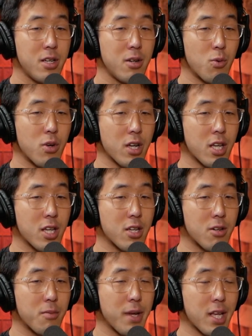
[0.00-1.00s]
work in
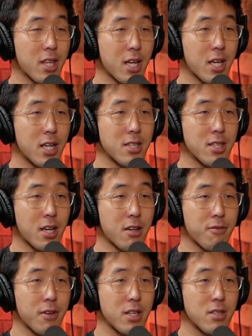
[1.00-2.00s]
or make that kind of
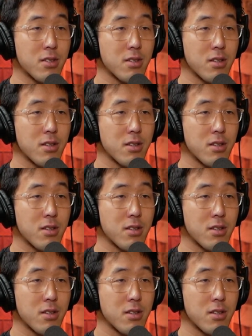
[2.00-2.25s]
sacrifice.